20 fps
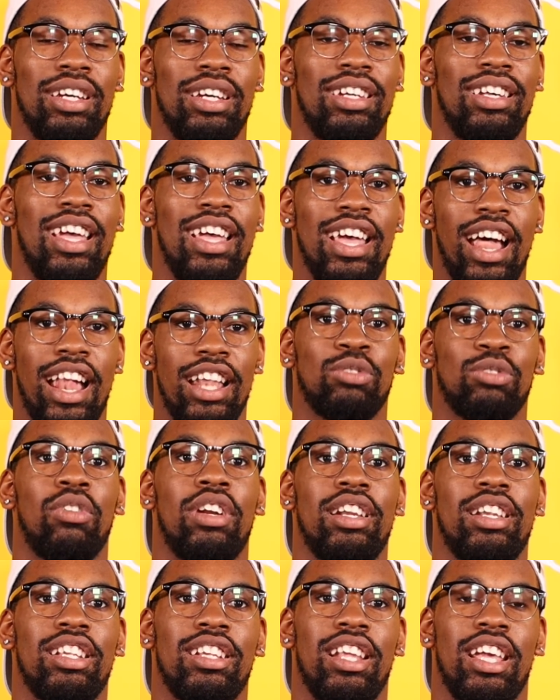But I just
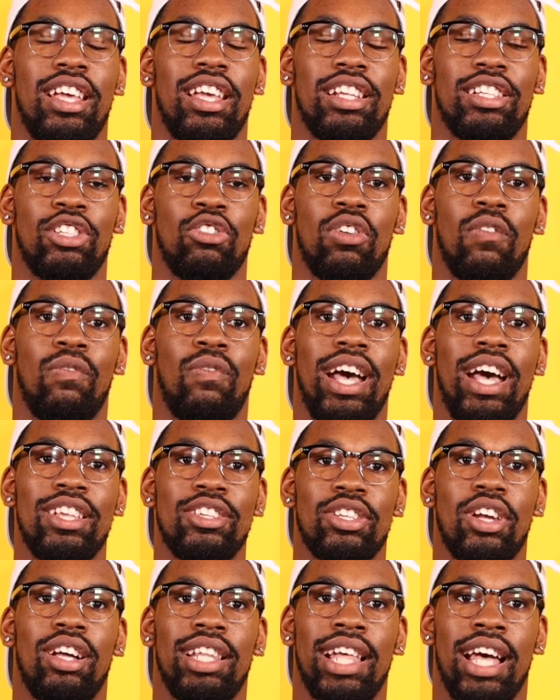wanted to,
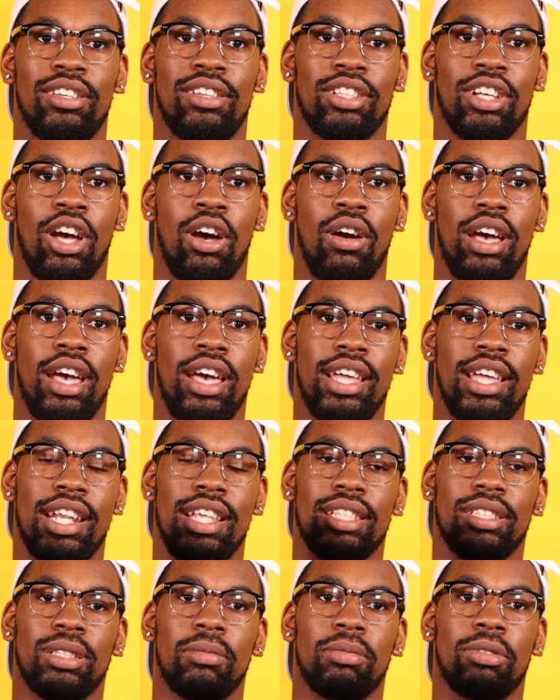invite y'all out to go ahead
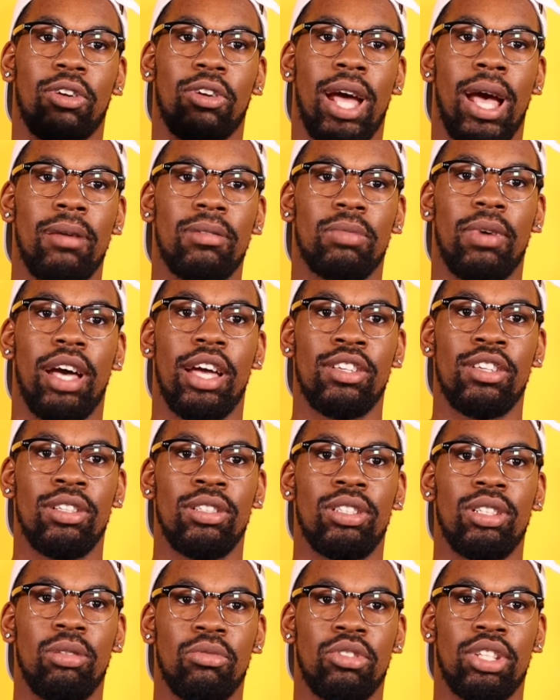and subscribe to my
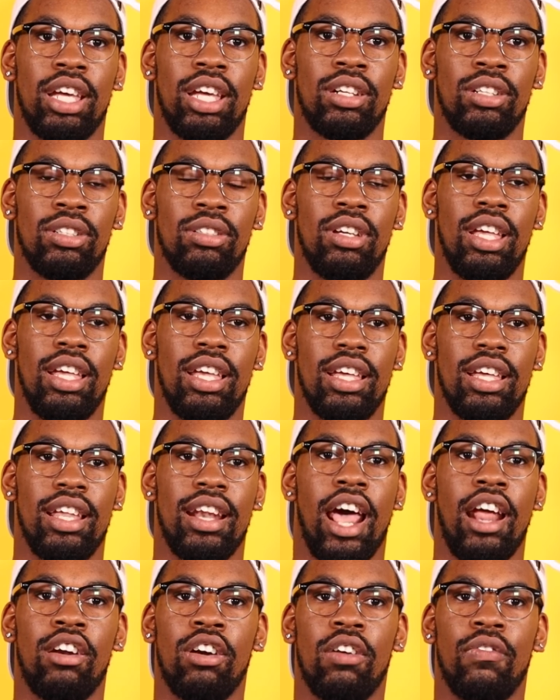YouTube channel.
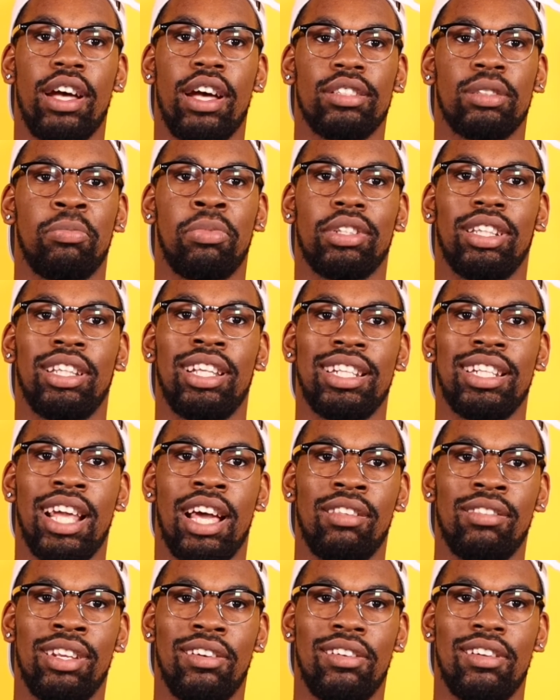And I don't know if I should put the link
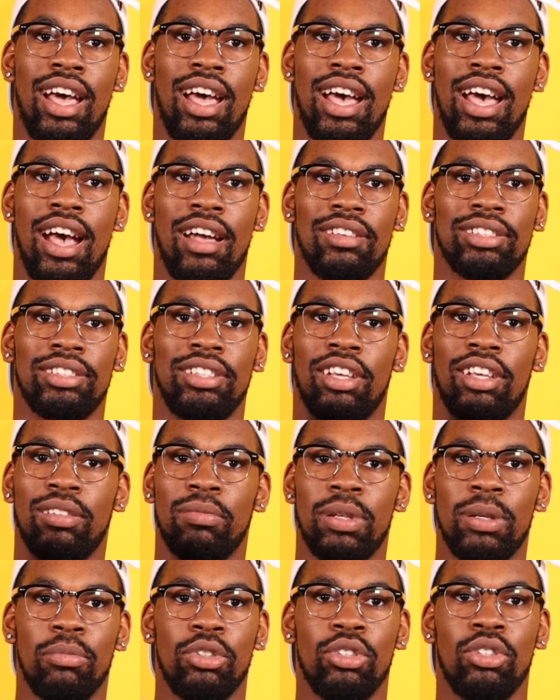down there or not. I see
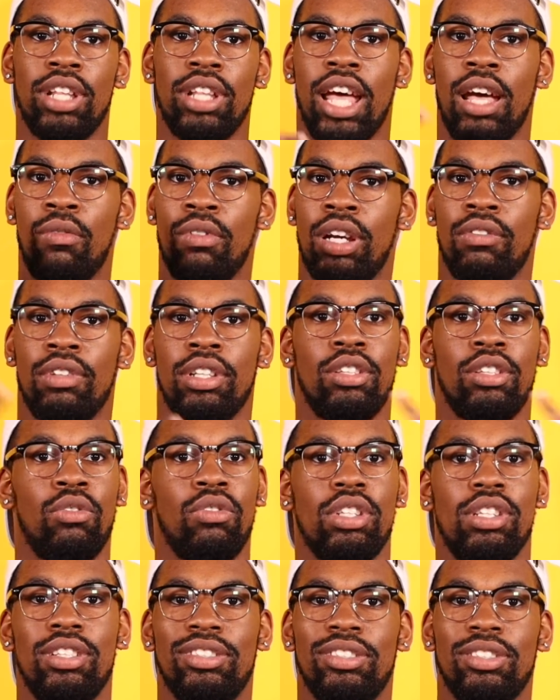other people do that whenever they're
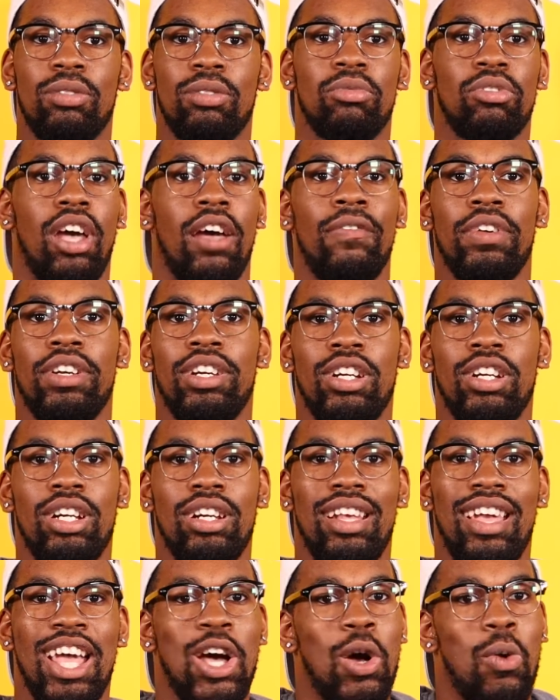doing YouTube. So I
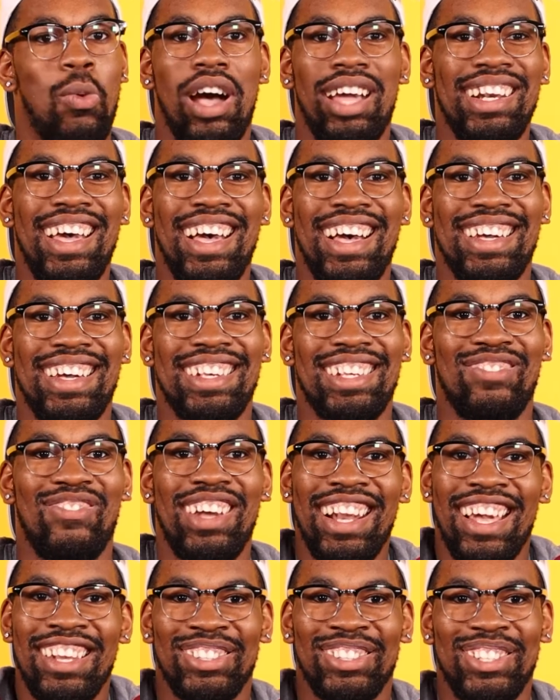figured, why not?
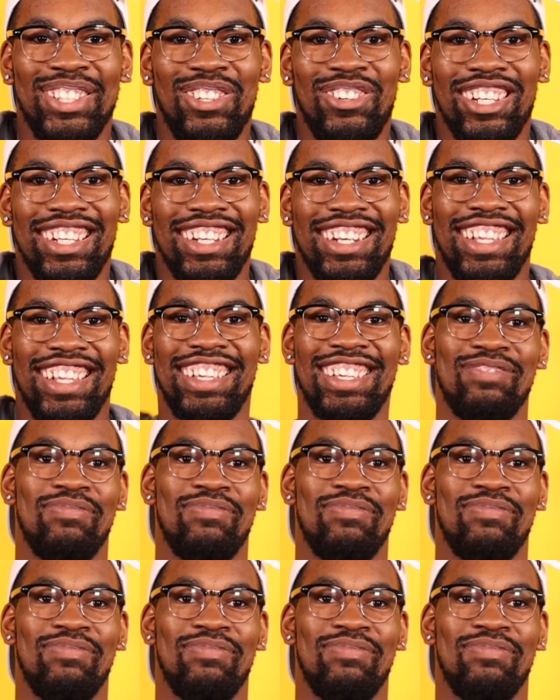Why not to do it?